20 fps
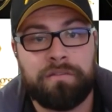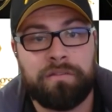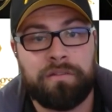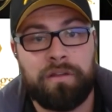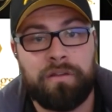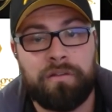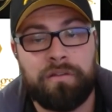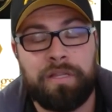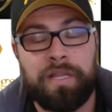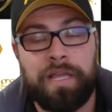
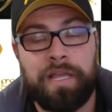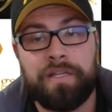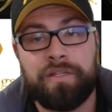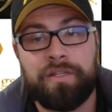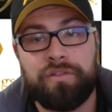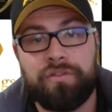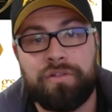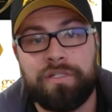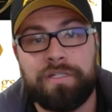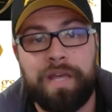It allows
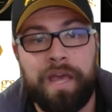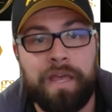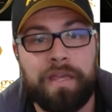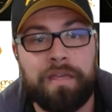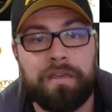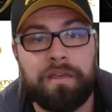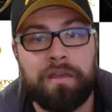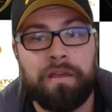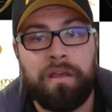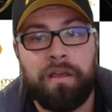you to
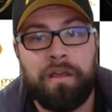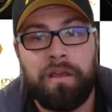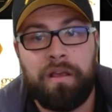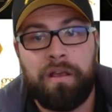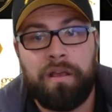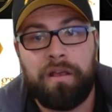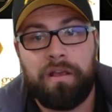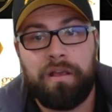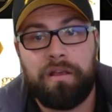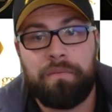
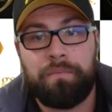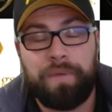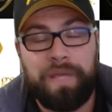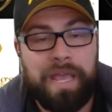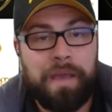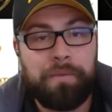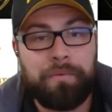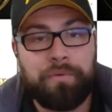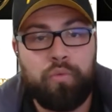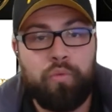be
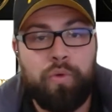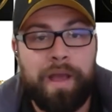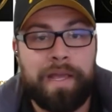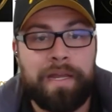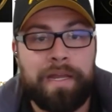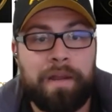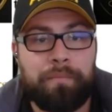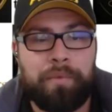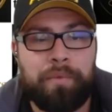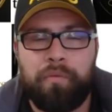able to weigh
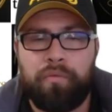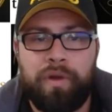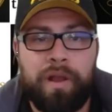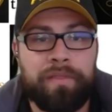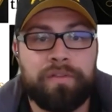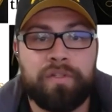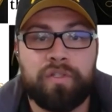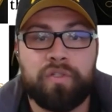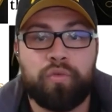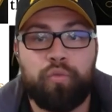it up
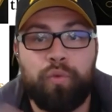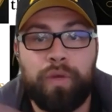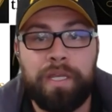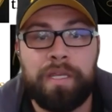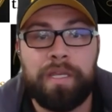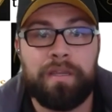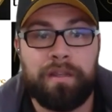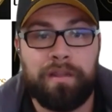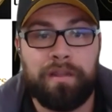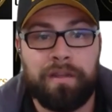rather than just
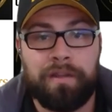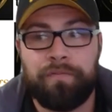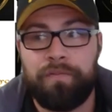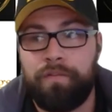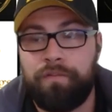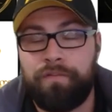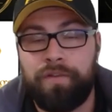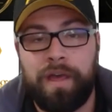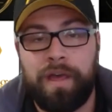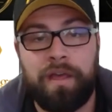winging it. And if
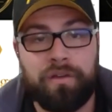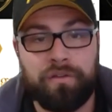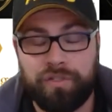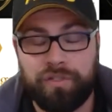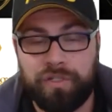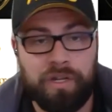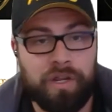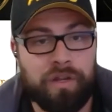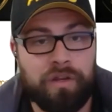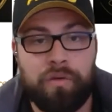it fails,
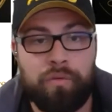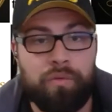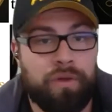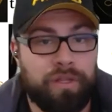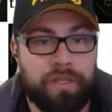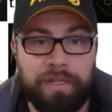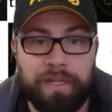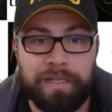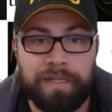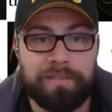you don't know what
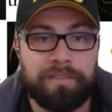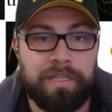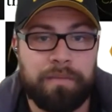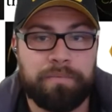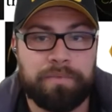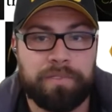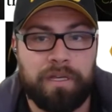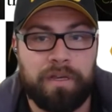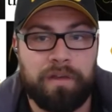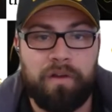your next
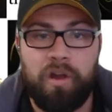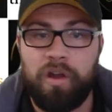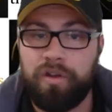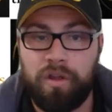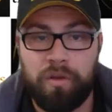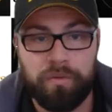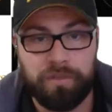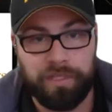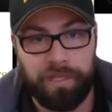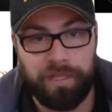steps are. I
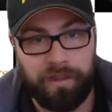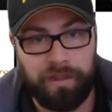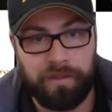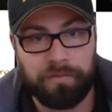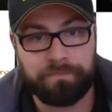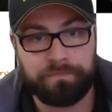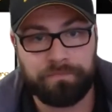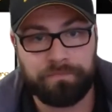know what they are.